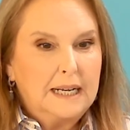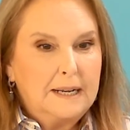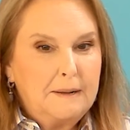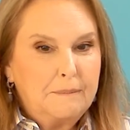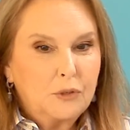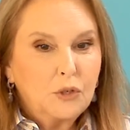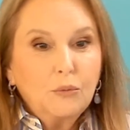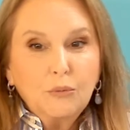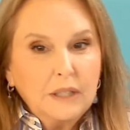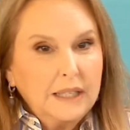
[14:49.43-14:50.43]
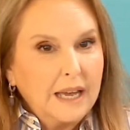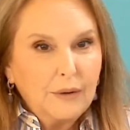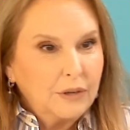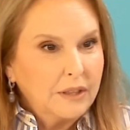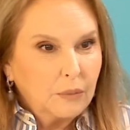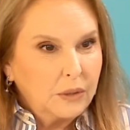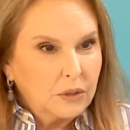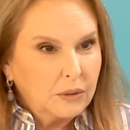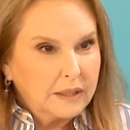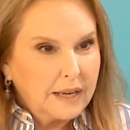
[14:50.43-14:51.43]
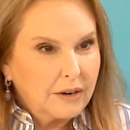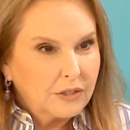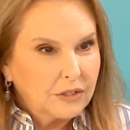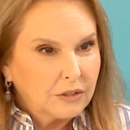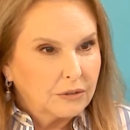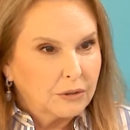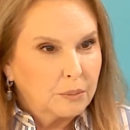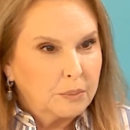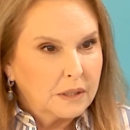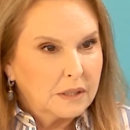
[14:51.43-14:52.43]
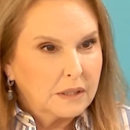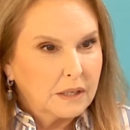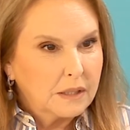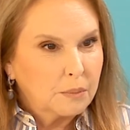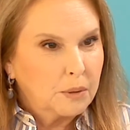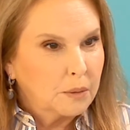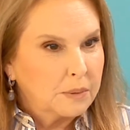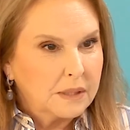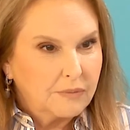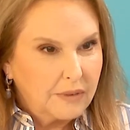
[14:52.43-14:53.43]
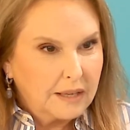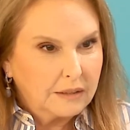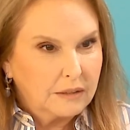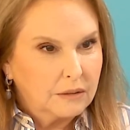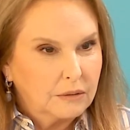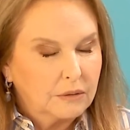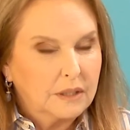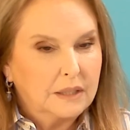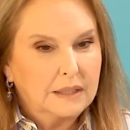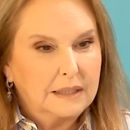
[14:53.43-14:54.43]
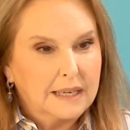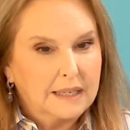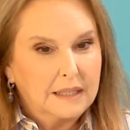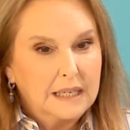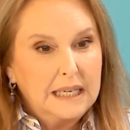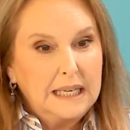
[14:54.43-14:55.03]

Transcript: So really everything we do at the Arison Group is purpose and value led.